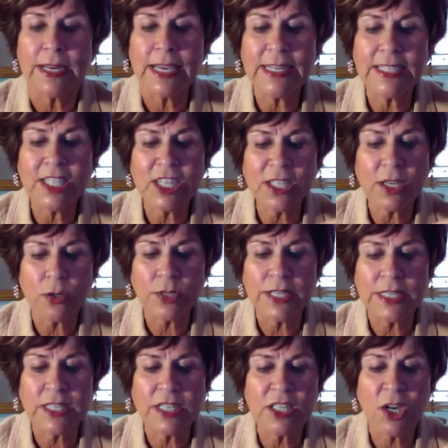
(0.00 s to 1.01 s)
It just goes
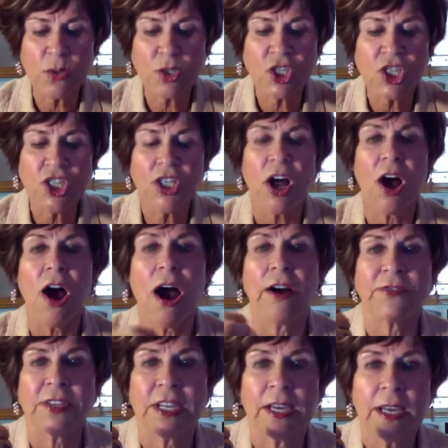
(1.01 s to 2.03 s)
in so
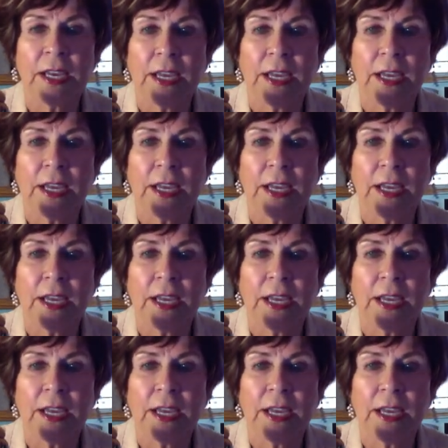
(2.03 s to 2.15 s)
soft.